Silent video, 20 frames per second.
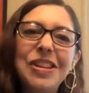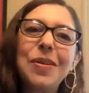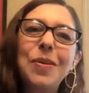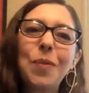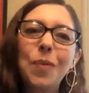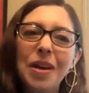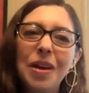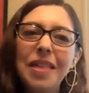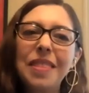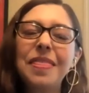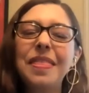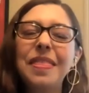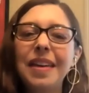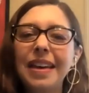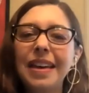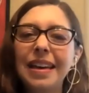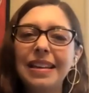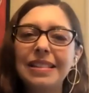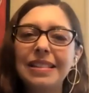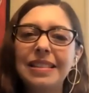with
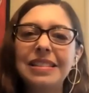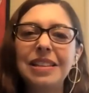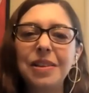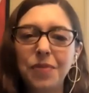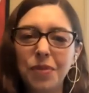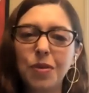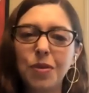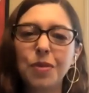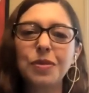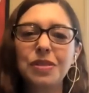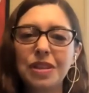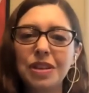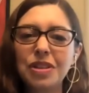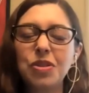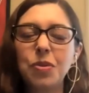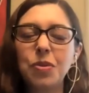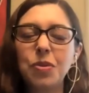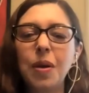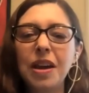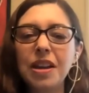the difficult
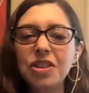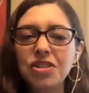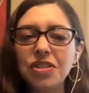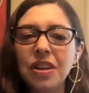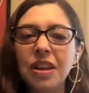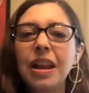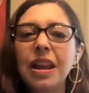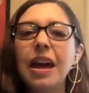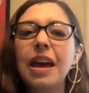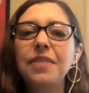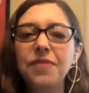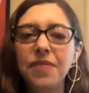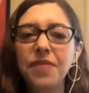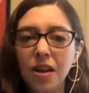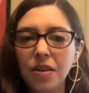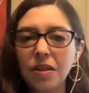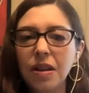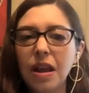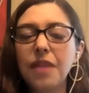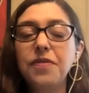situation, I
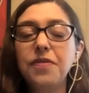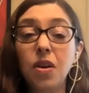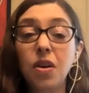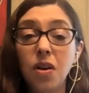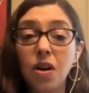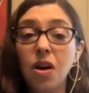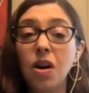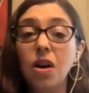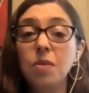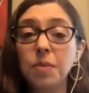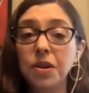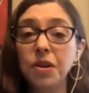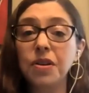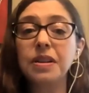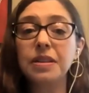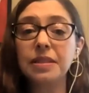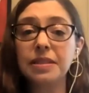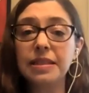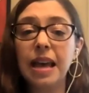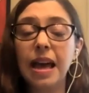felt calmer
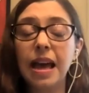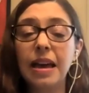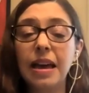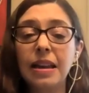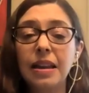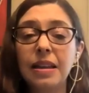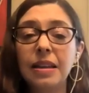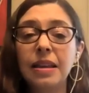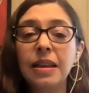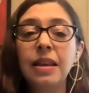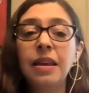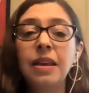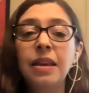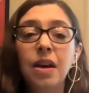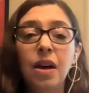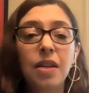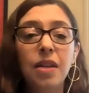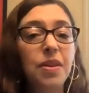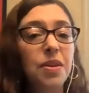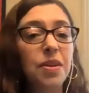inside.
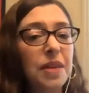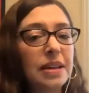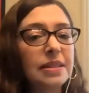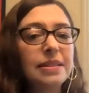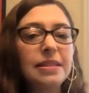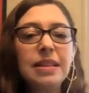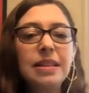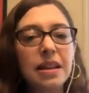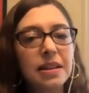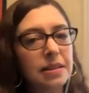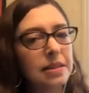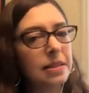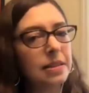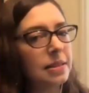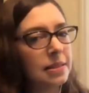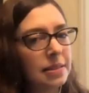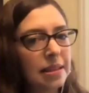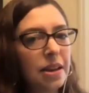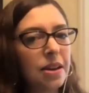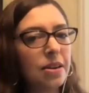Although that's not
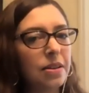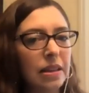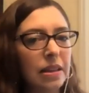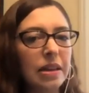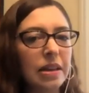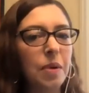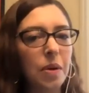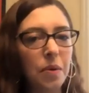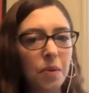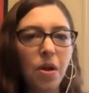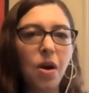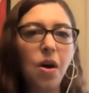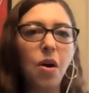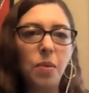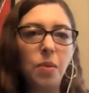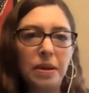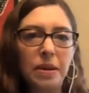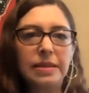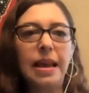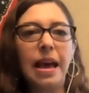necessarily what will
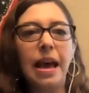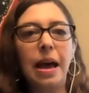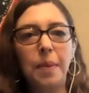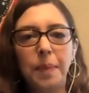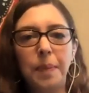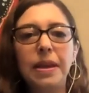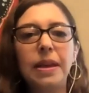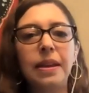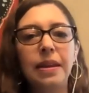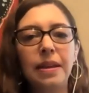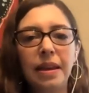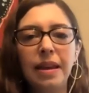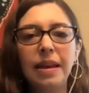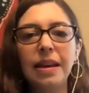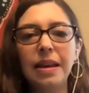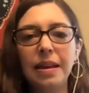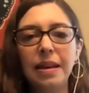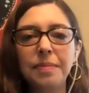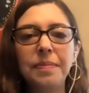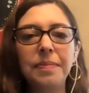always happen.
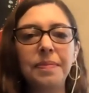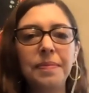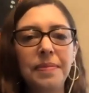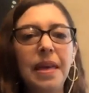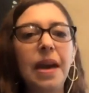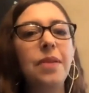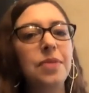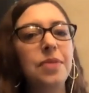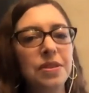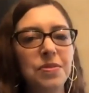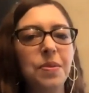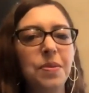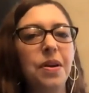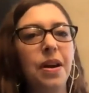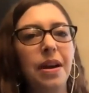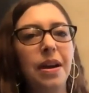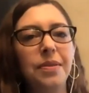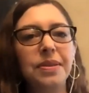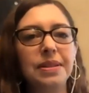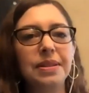That was where
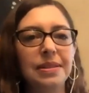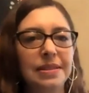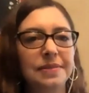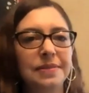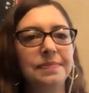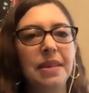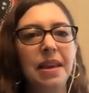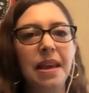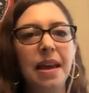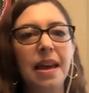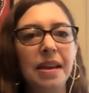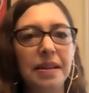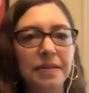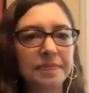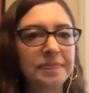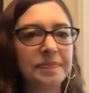I was, yeah.